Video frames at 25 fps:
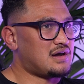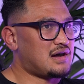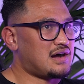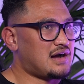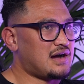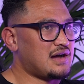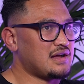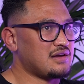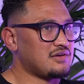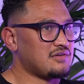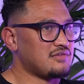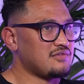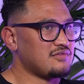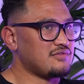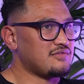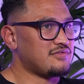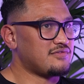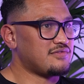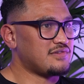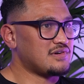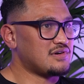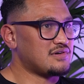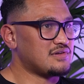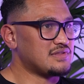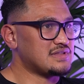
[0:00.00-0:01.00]
I don't
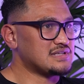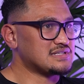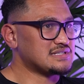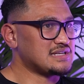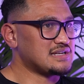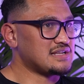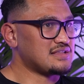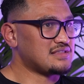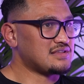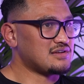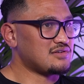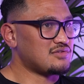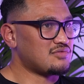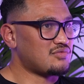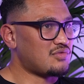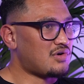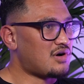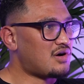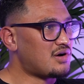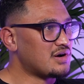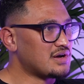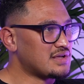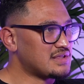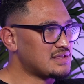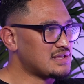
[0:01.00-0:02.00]
feel there's anything
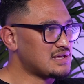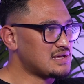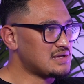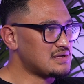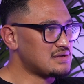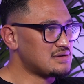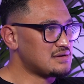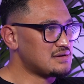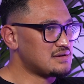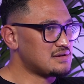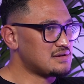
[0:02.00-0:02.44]
wrong in that.